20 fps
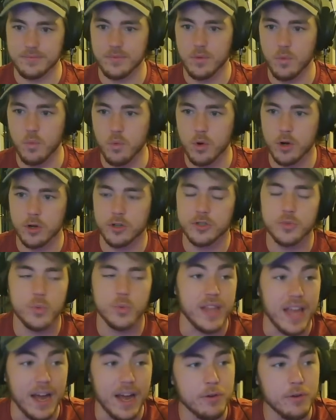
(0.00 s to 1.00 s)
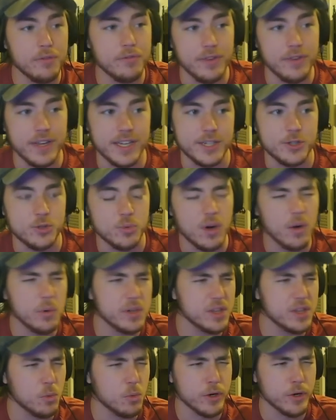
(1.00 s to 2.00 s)
World without fish. What
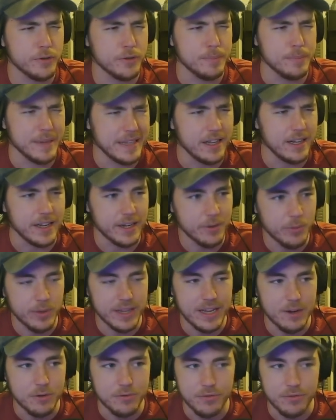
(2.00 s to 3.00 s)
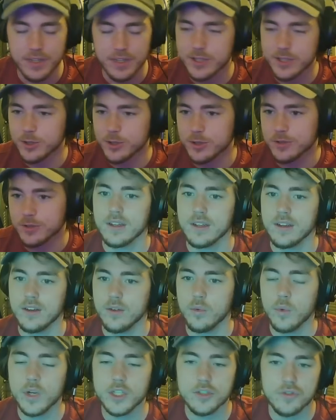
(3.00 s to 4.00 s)
would the world be like without fish?
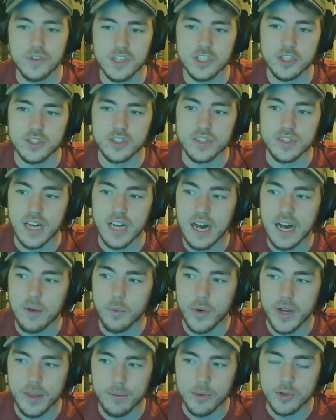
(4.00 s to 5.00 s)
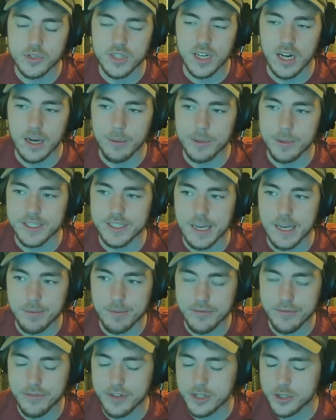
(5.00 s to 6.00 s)
Which fish is not one of the most common type
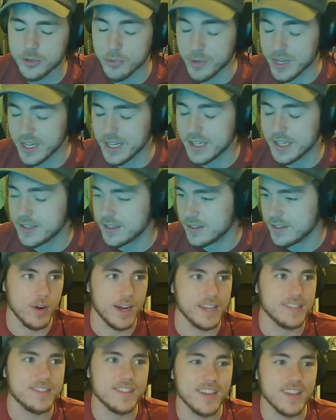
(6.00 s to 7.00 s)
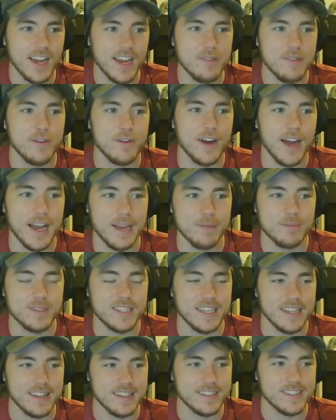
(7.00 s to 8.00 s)
of fish we eat? Side
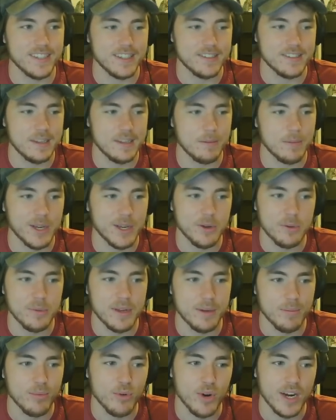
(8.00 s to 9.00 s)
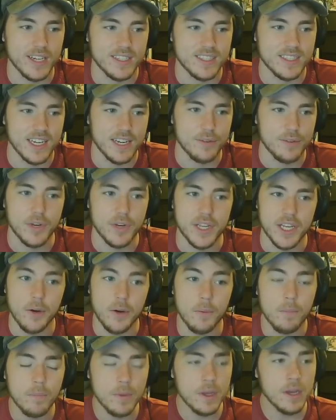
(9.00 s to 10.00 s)
vibes. Yeah, this does seem like it would be a bright side video.